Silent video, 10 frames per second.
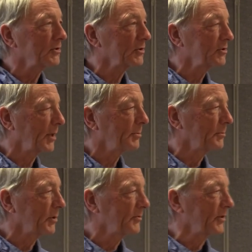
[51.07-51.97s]
There's a separate
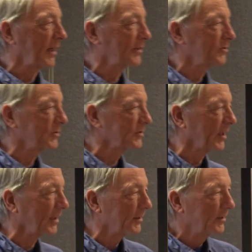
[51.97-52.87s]
book for Texas
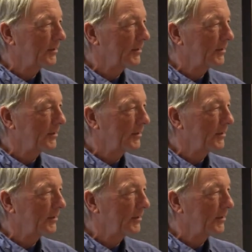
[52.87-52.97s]
and